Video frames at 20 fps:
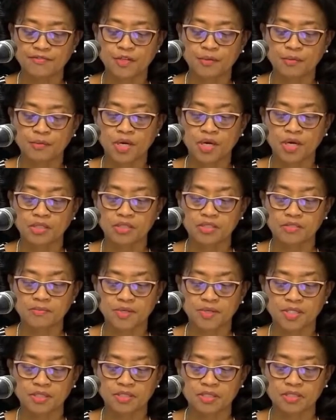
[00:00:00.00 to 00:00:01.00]
from
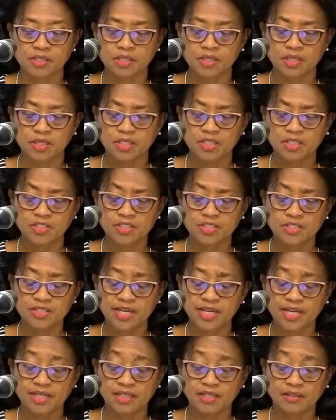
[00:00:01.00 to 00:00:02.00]
hotspots. Just
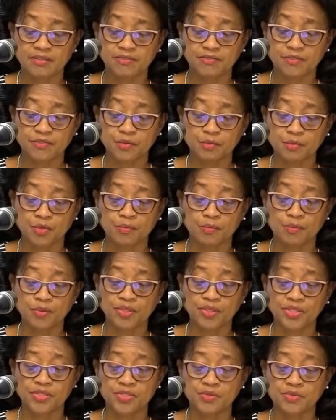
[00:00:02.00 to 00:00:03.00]
to add a few more
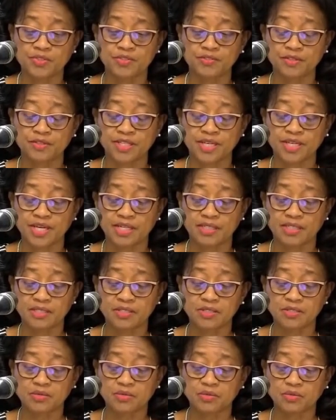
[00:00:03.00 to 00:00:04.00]
points with
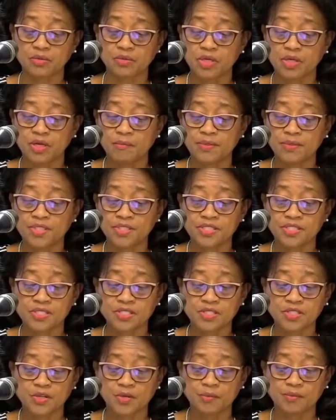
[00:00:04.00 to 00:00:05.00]
regards to
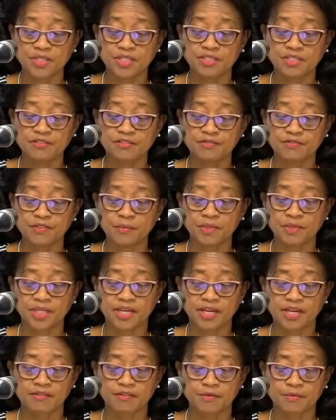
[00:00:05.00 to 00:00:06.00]
persons coming in from
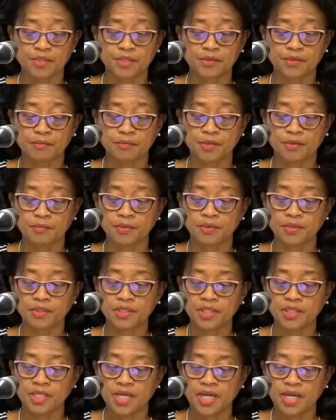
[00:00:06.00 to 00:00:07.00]
the Caribbean
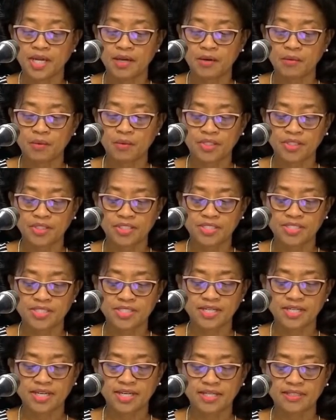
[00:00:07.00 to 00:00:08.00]
bubble, I
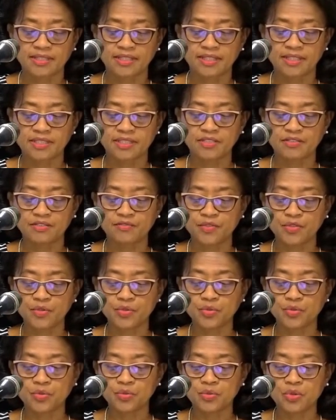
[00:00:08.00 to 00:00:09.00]
wanted to add that if
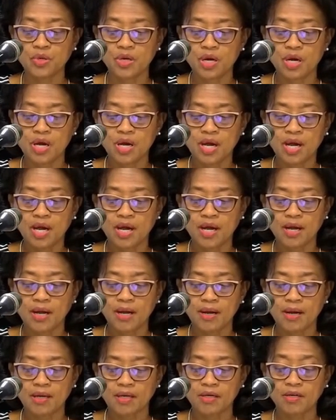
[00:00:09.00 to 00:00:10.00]
you
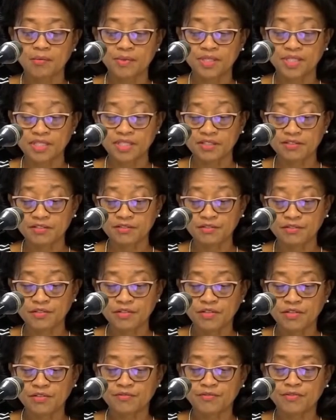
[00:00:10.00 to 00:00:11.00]
are coming in
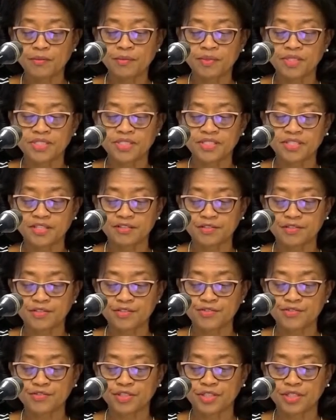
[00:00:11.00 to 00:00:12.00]
from a
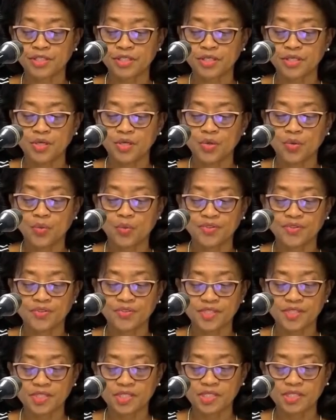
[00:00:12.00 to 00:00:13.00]
territory
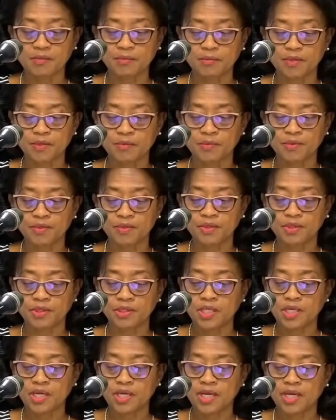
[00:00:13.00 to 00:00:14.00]
within the bubble,
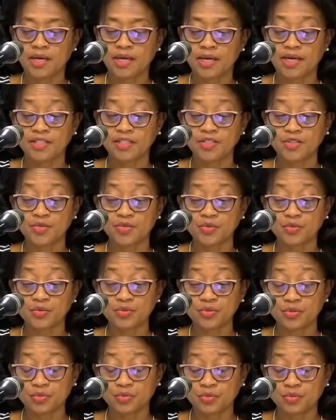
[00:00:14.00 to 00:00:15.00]
and
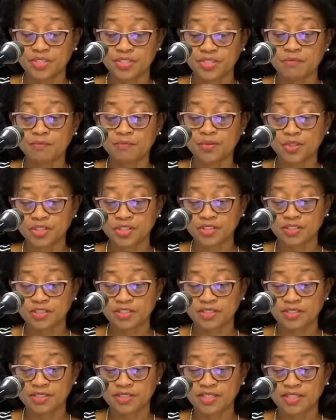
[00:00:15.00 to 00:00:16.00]
it's
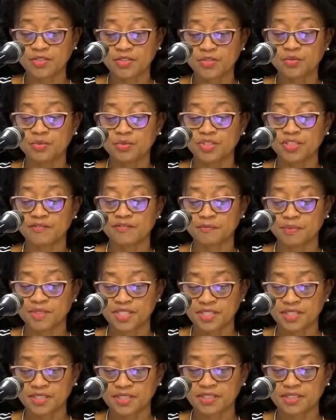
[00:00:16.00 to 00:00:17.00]
important that you would have
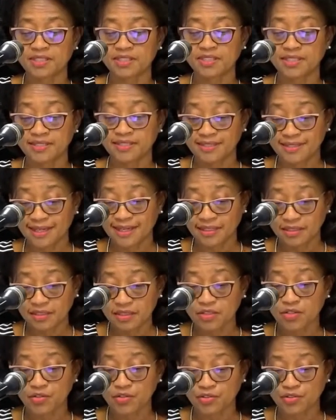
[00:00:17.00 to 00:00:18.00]
been in
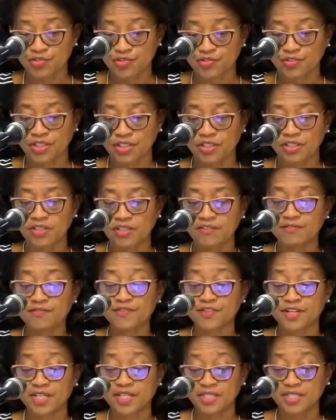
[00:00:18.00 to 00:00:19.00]
that country
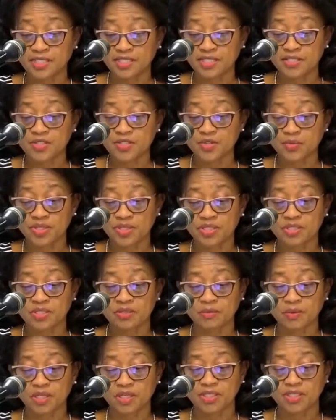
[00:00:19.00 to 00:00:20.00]
for at least
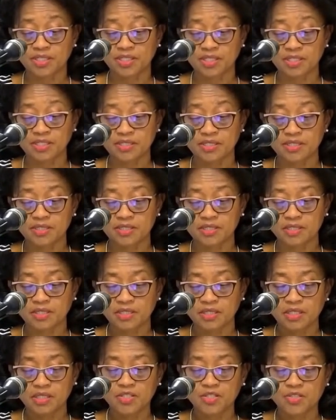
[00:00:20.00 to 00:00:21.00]
21 days.
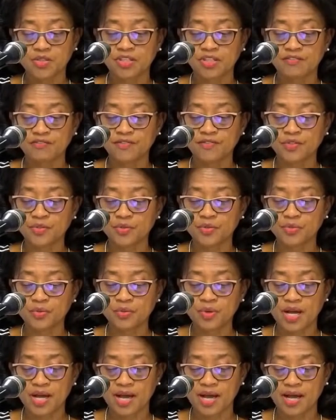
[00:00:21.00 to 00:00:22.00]
So if
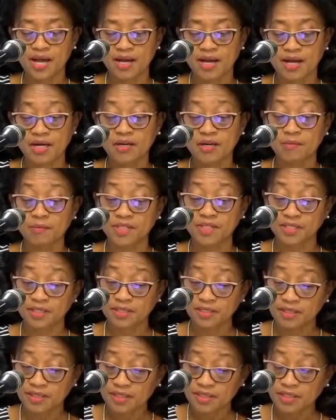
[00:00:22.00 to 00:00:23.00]
you are
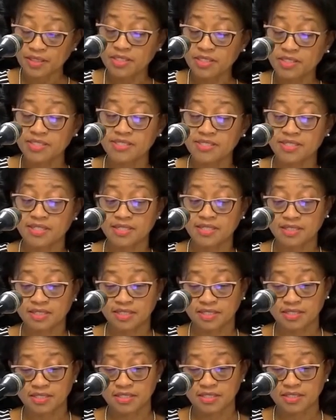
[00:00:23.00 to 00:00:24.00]
coming into St.
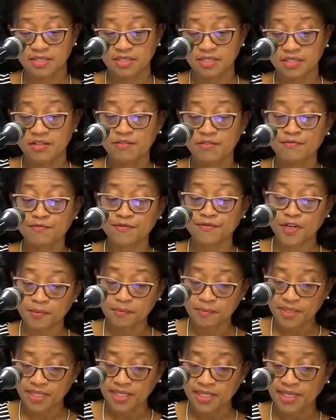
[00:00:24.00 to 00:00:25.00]
Kitts
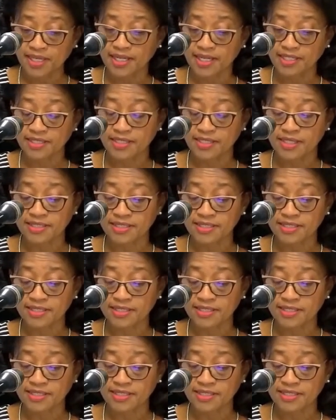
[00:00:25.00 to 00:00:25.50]
from an